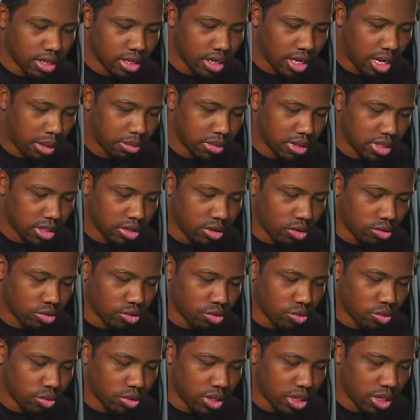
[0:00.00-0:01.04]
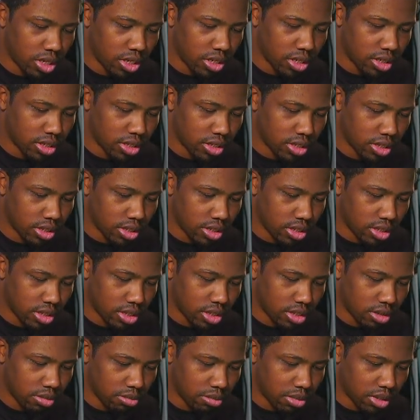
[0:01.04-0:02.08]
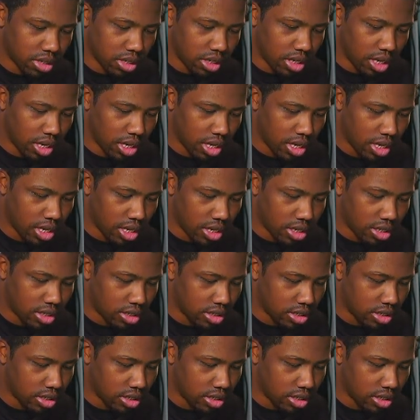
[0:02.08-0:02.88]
I'm gonna just go through with it. But yeah,